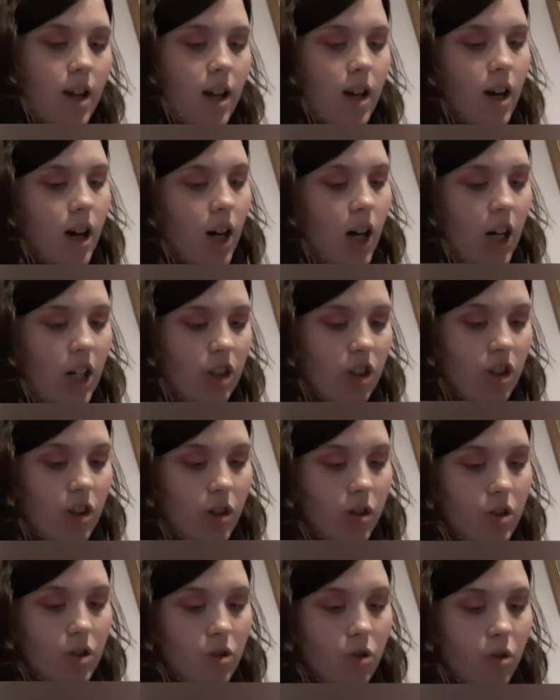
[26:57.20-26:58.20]
Harsh
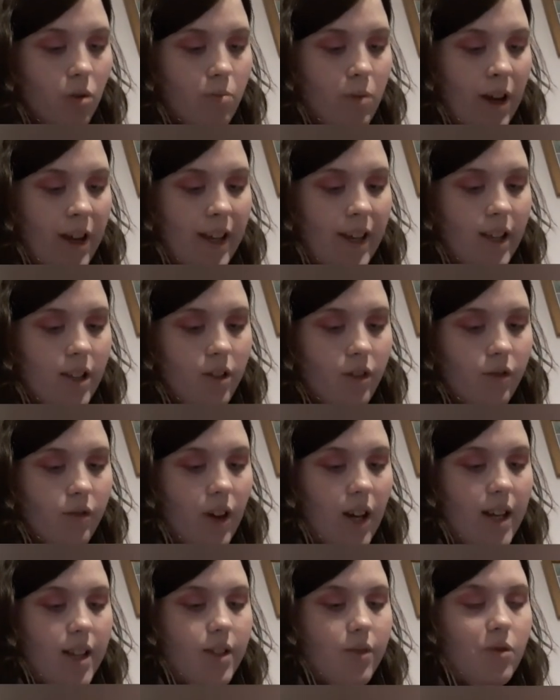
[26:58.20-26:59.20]
contour bake in your
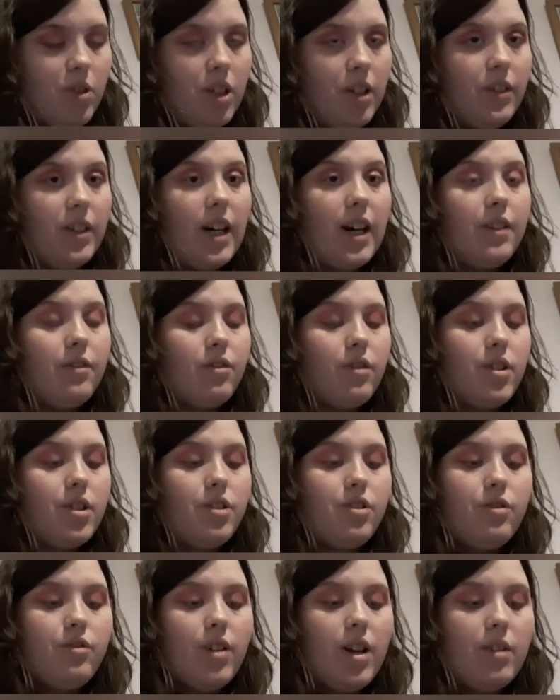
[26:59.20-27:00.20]
face, full of
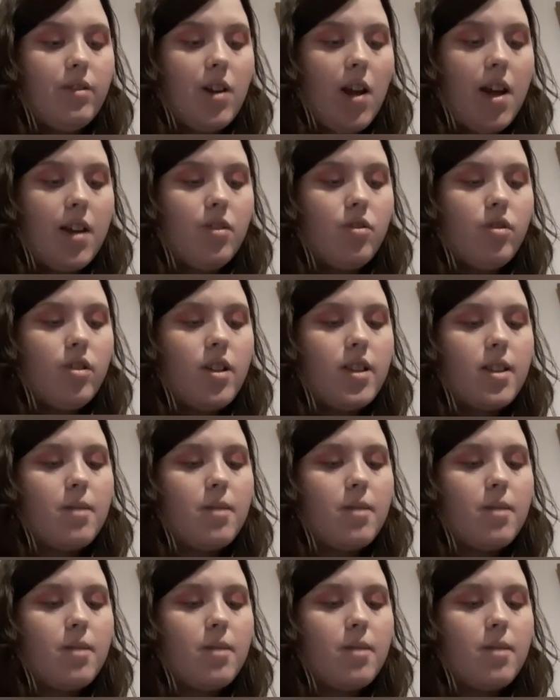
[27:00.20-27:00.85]
coverage foundations.